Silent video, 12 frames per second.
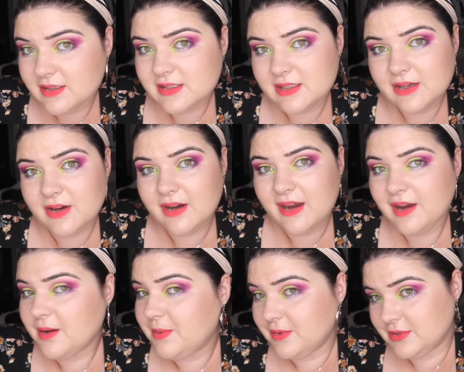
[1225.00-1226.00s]
So I
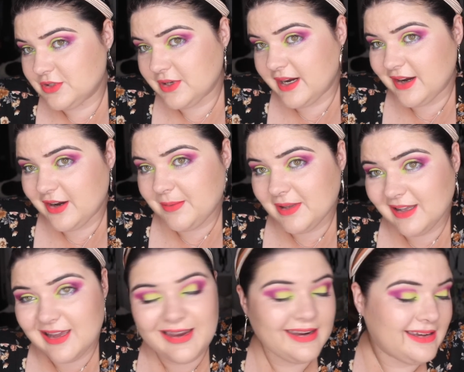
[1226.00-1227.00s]
hope you enjoy, I hope you
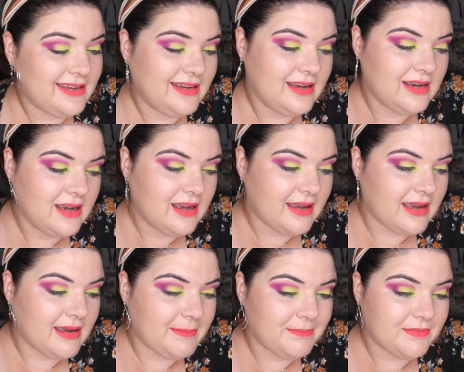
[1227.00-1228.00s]
like.
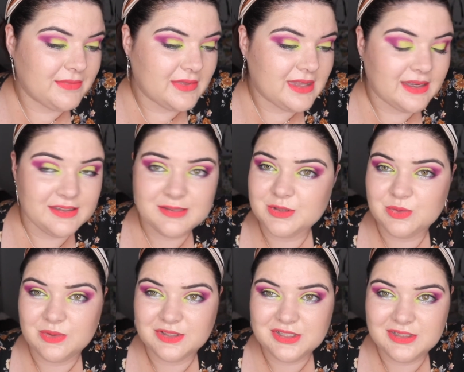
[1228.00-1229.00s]
Um, thank you so much
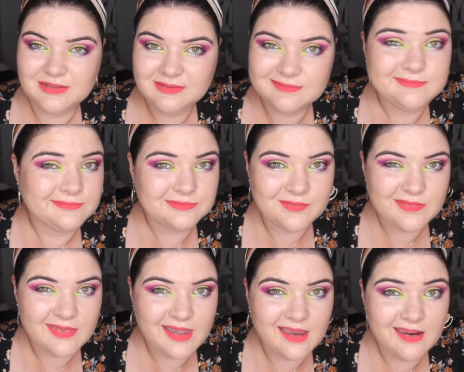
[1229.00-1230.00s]
for watching.
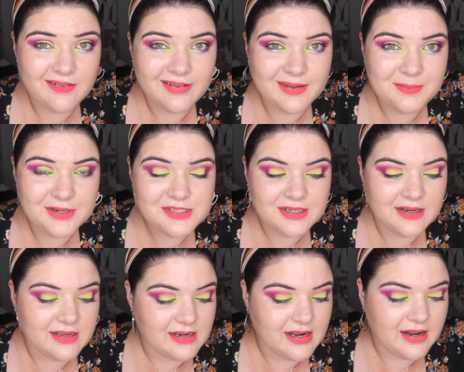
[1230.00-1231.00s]
I really appreciate
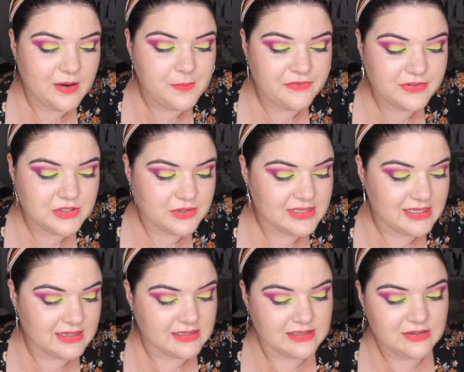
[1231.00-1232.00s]
it. I hope you've enjoyed
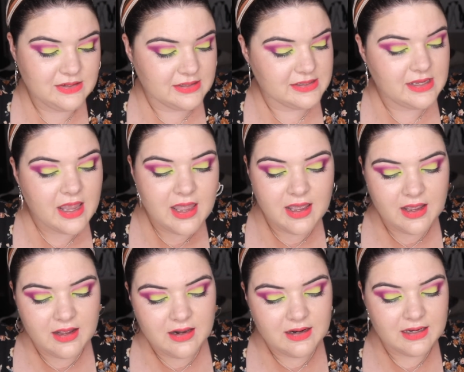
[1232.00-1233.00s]
seeing these looks.
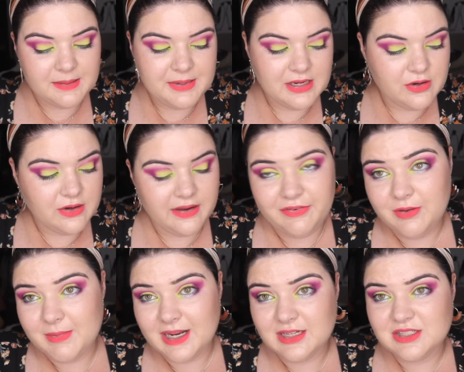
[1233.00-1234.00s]
Let me know if
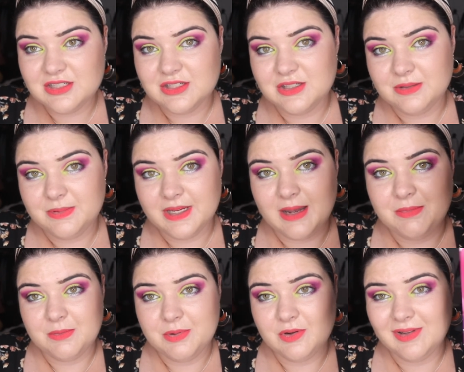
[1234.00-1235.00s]
you managed to pick
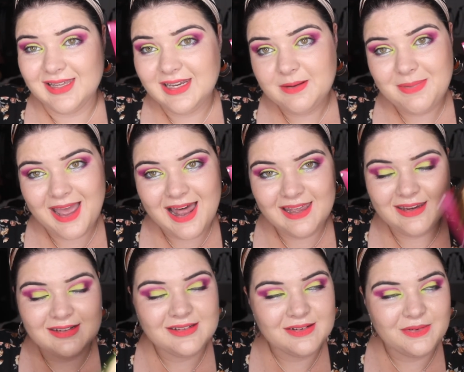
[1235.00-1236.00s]
the Paulina
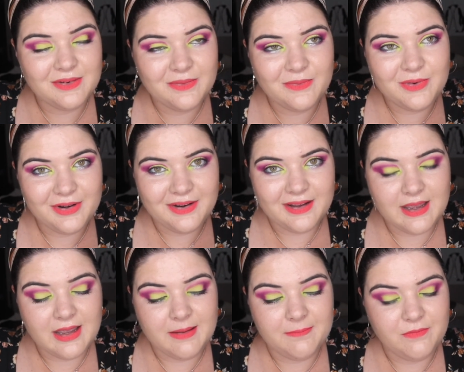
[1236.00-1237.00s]
palette. What,
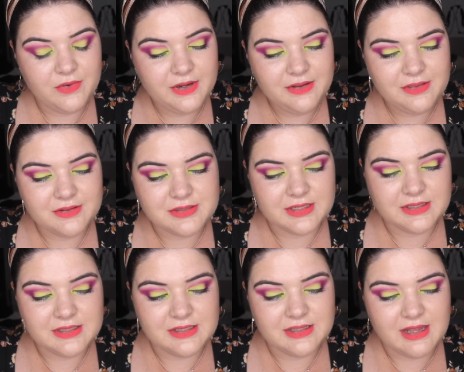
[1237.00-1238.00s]
um, what are your thoughts on
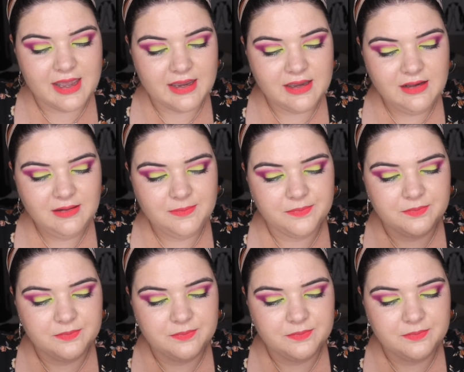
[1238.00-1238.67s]
it? Do you like it?